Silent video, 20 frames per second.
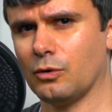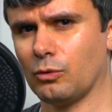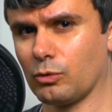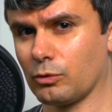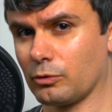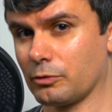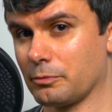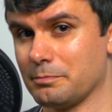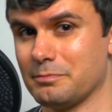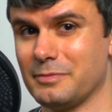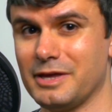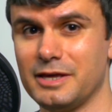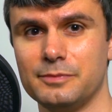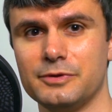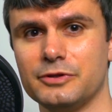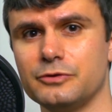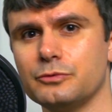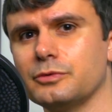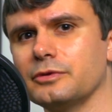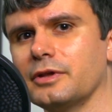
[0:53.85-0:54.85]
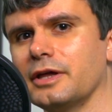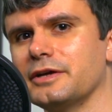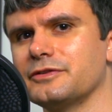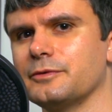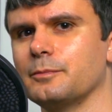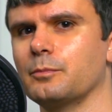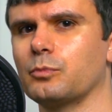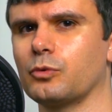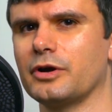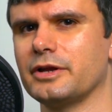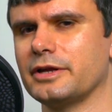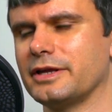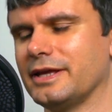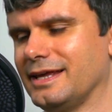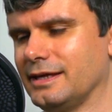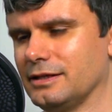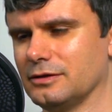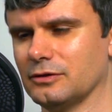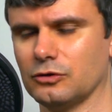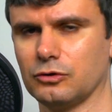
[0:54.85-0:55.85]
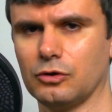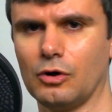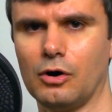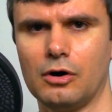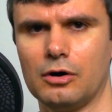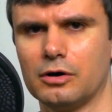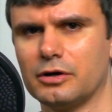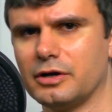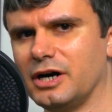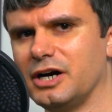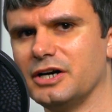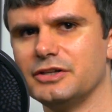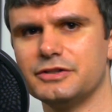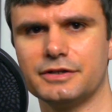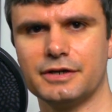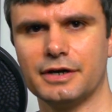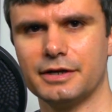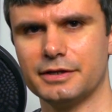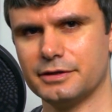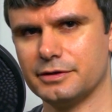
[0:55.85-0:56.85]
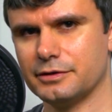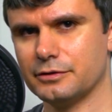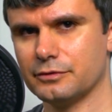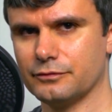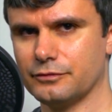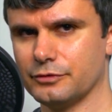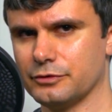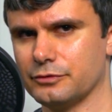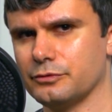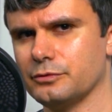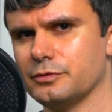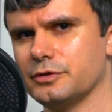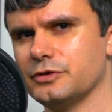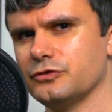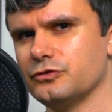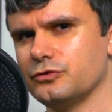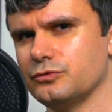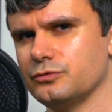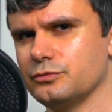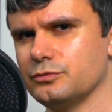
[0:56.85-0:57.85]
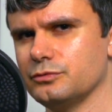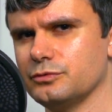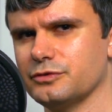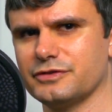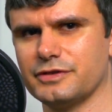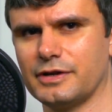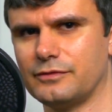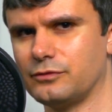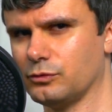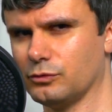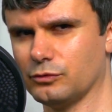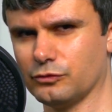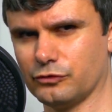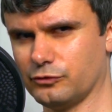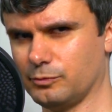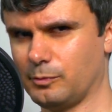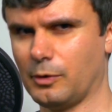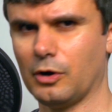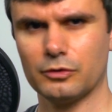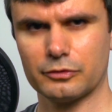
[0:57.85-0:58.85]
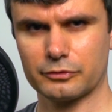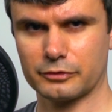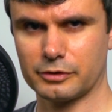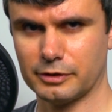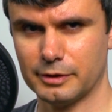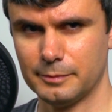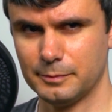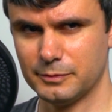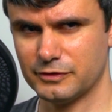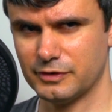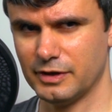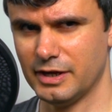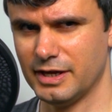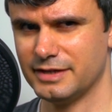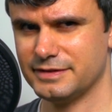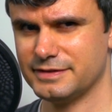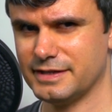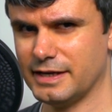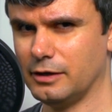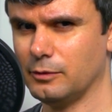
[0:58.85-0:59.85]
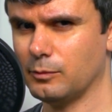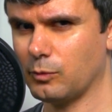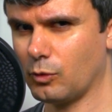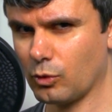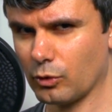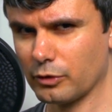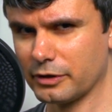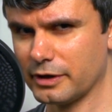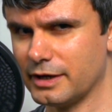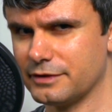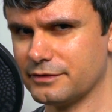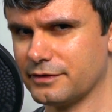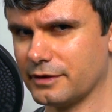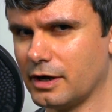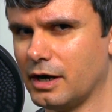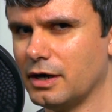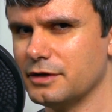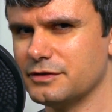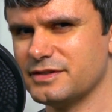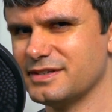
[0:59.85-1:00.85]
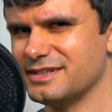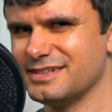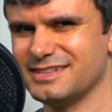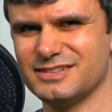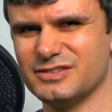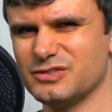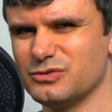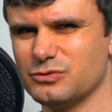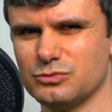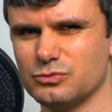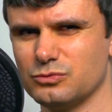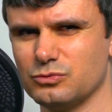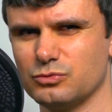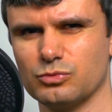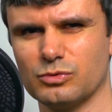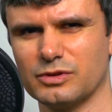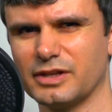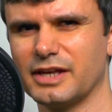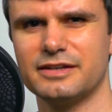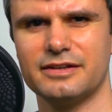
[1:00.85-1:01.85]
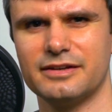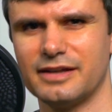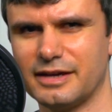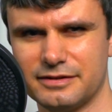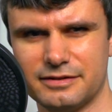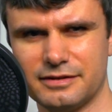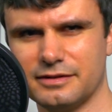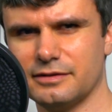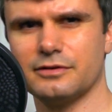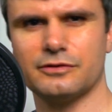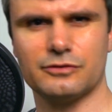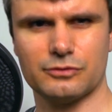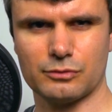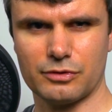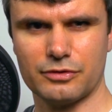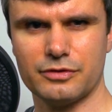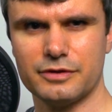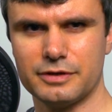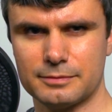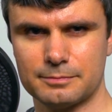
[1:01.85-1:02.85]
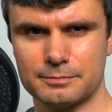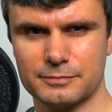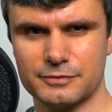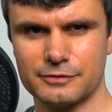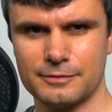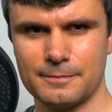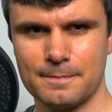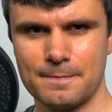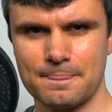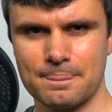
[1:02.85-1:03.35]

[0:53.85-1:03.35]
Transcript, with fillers: Or maybe you would like to break a long, uncut interview into several smaller clips to help organize the content into related ideas or themes.